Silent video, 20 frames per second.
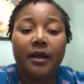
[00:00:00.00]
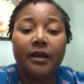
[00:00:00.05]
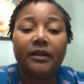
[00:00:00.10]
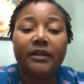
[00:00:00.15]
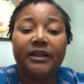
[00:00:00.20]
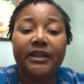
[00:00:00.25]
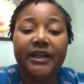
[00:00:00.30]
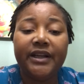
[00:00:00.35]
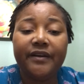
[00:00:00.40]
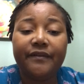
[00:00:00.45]

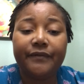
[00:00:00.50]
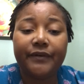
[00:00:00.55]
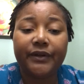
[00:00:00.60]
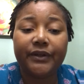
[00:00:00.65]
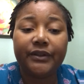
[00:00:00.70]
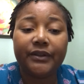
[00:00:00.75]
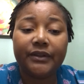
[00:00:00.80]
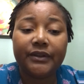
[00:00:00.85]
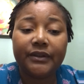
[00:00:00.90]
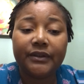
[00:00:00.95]

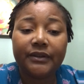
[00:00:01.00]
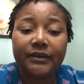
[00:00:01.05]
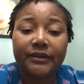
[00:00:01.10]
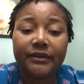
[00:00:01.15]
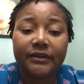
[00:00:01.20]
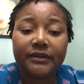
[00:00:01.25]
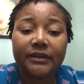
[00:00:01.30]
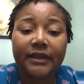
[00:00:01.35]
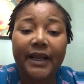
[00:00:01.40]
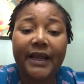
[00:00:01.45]
liver,
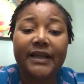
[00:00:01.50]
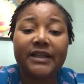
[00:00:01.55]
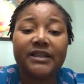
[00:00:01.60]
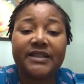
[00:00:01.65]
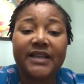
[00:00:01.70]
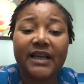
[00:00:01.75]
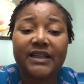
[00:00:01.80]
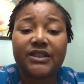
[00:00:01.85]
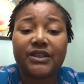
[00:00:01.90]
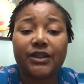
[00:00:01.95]
and
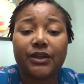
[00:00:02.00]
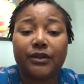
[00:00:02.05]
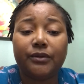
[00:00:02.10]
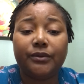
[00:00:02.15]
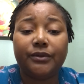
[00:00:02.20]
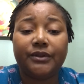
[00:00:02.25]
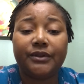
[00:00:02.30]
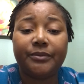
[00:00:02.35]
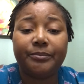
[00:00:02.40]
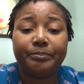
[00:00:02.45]

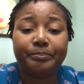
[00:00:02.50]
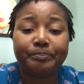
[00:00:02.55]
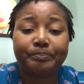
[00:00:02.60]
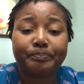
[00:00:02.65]
testicles,